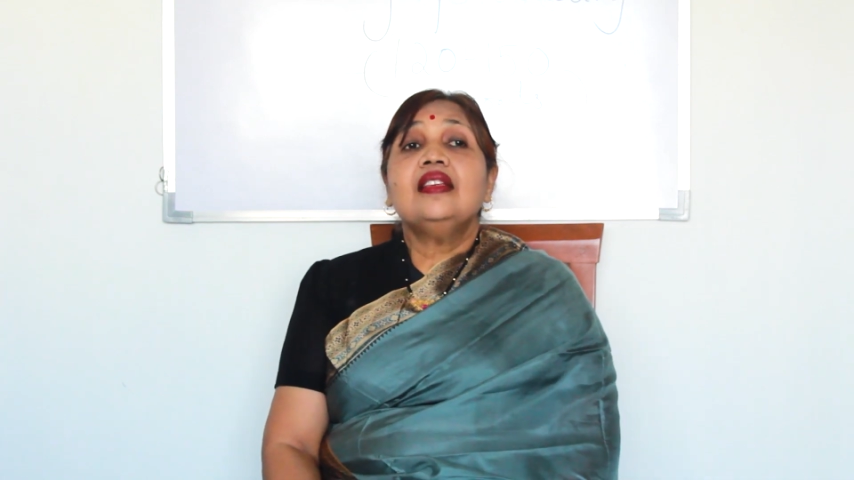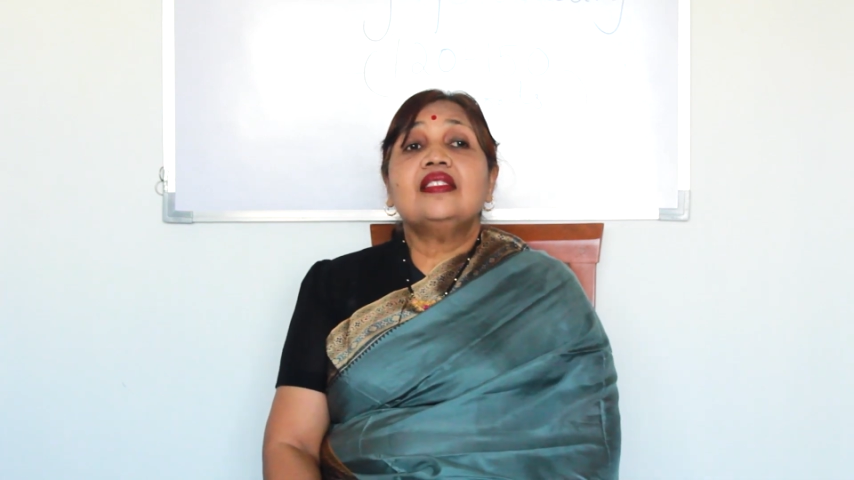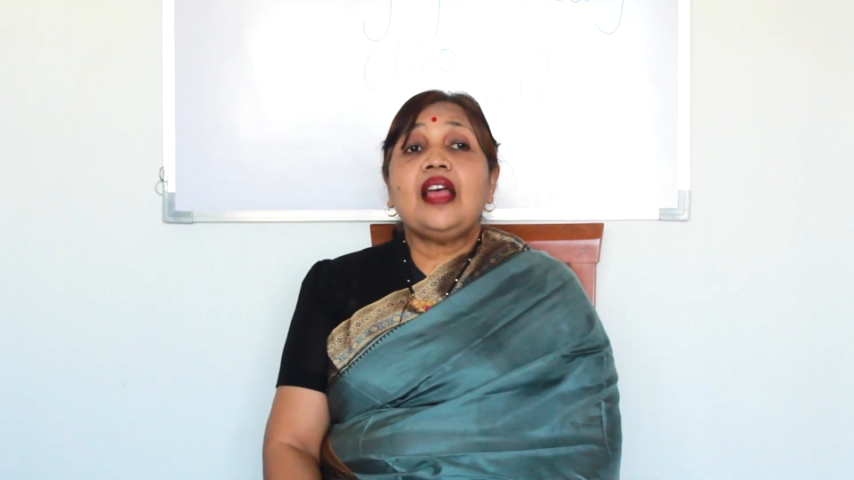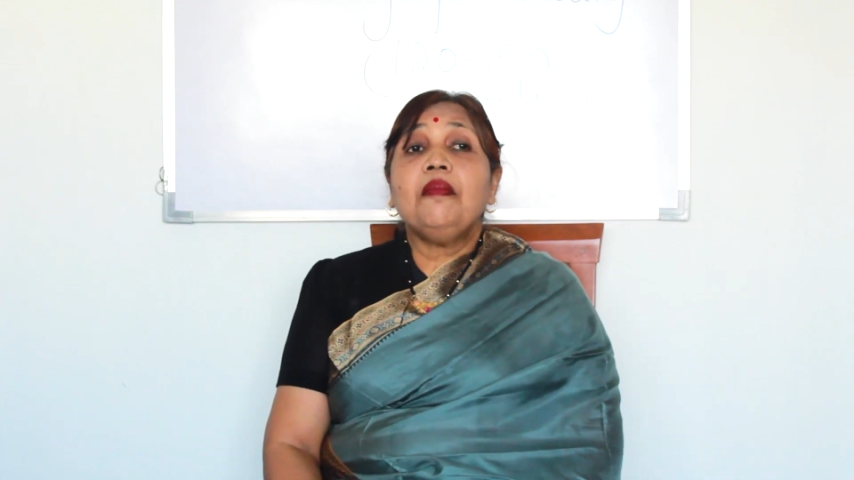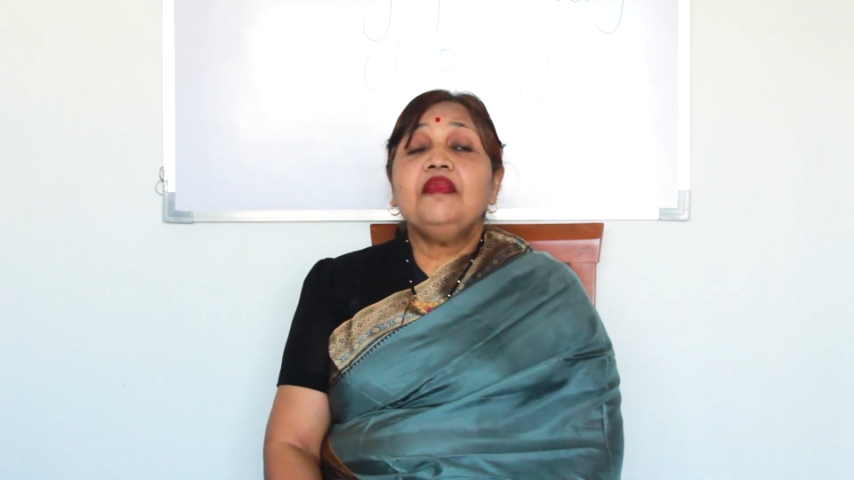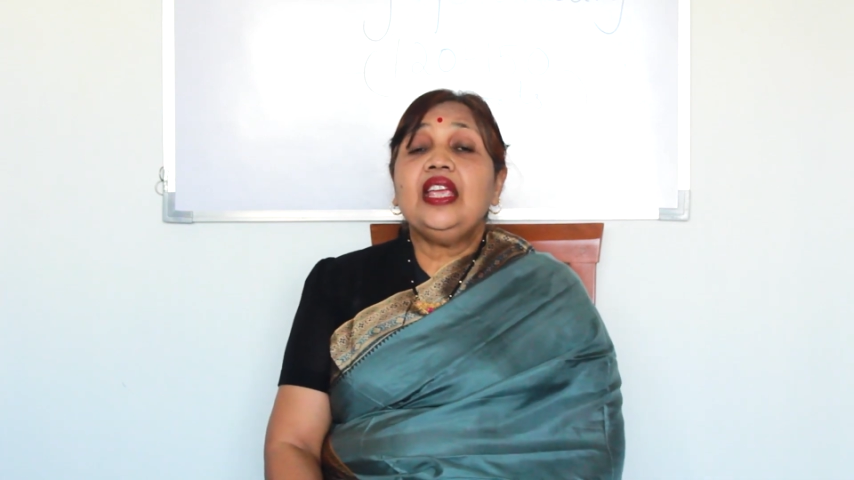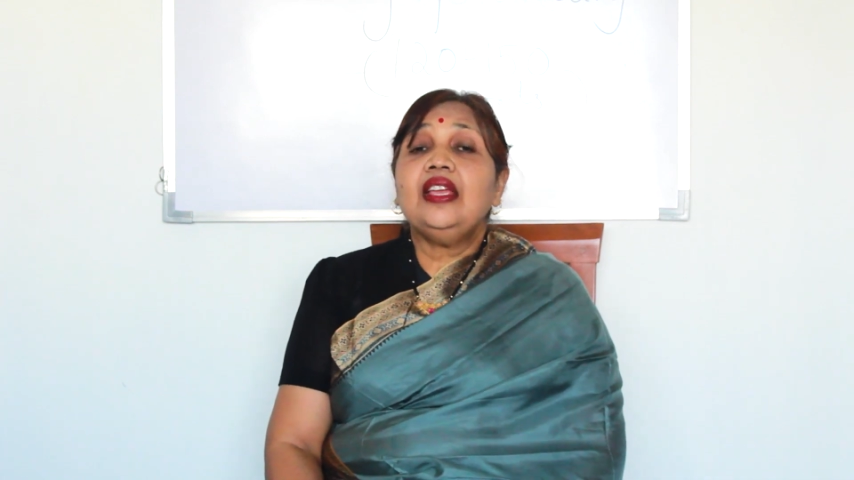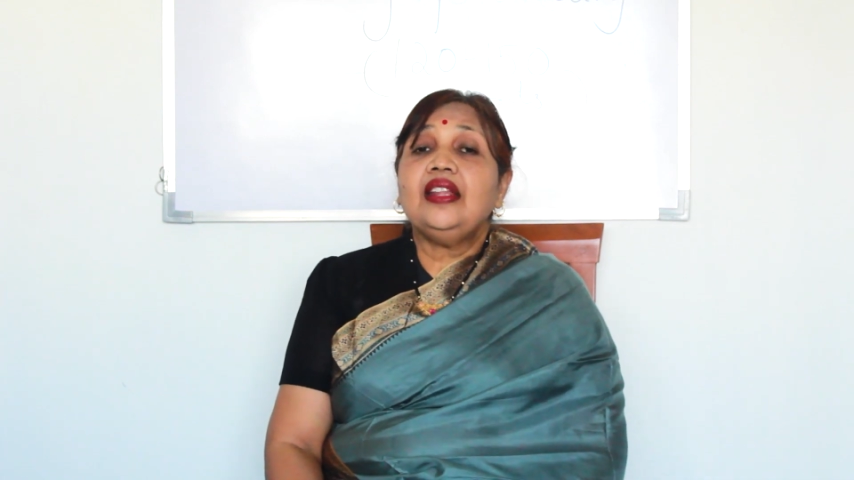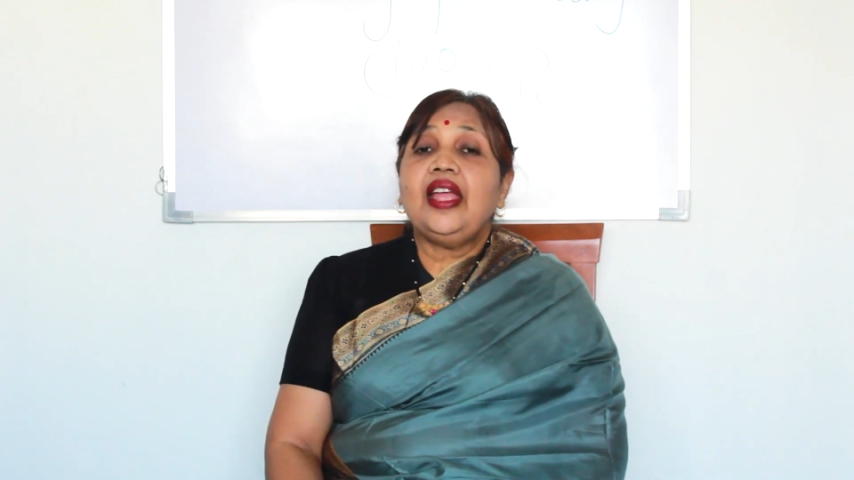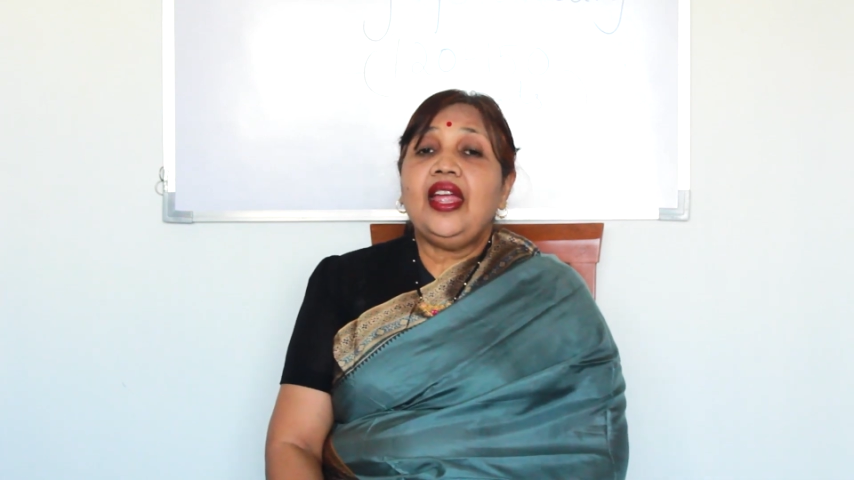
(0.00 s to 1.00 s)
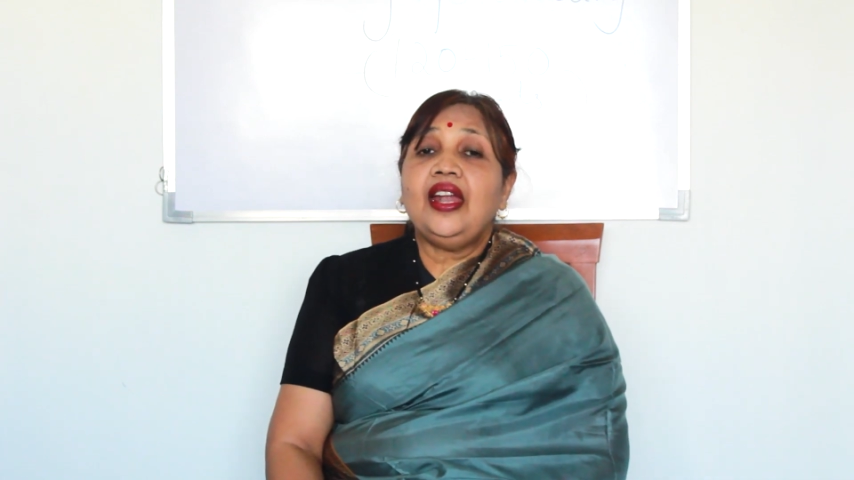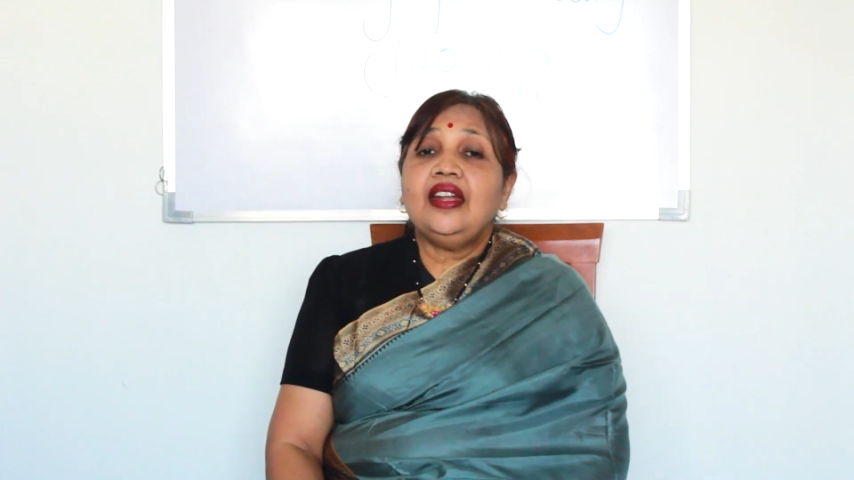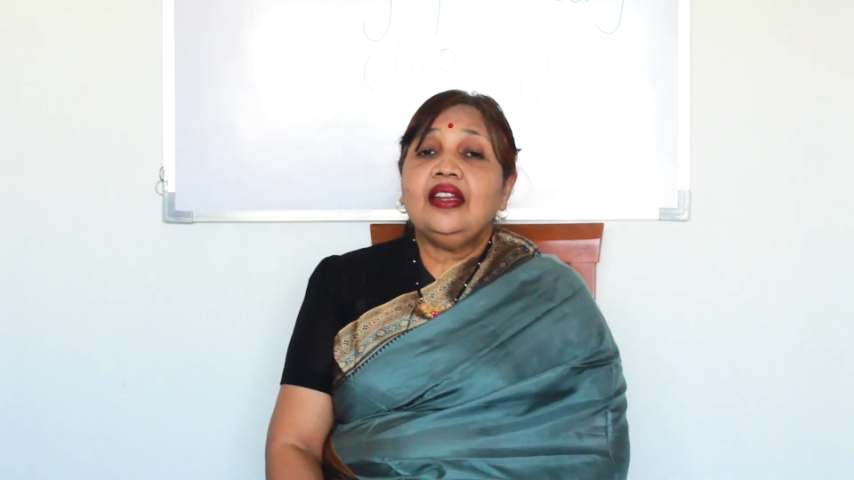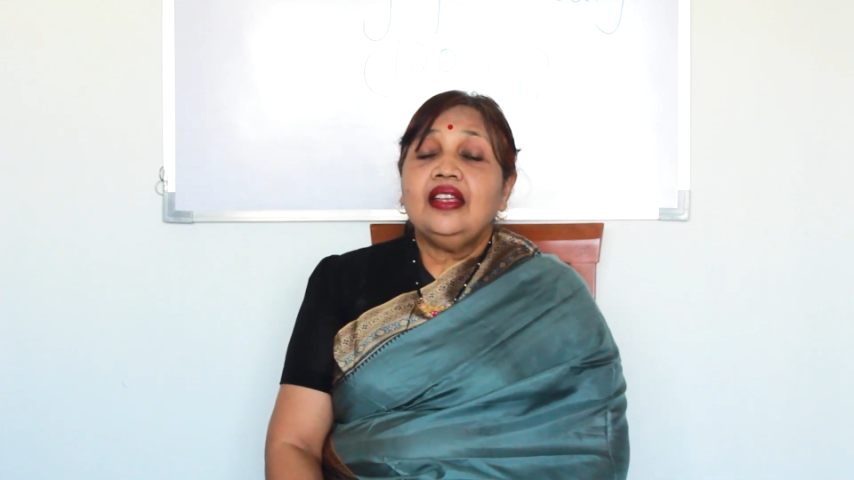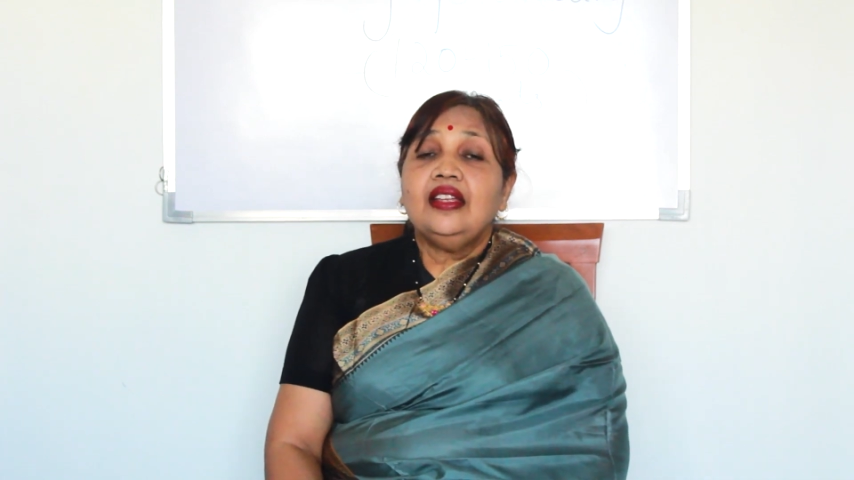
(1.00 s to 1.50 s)
something in the
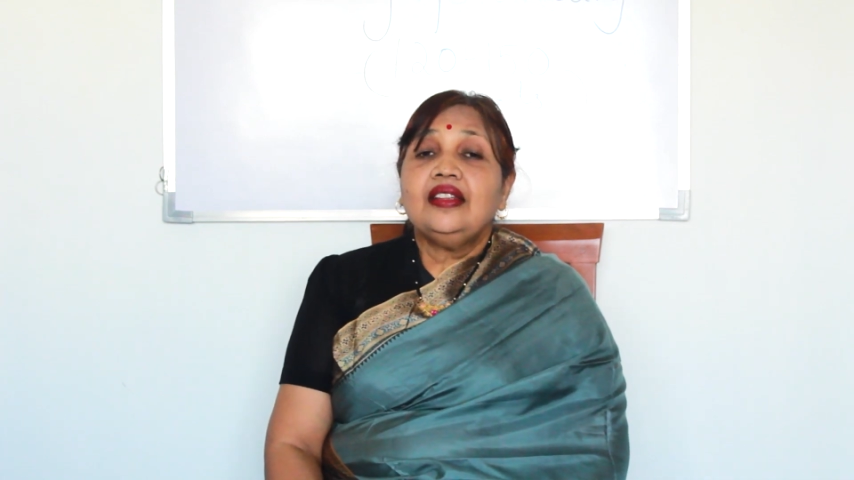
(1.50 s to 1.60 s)
end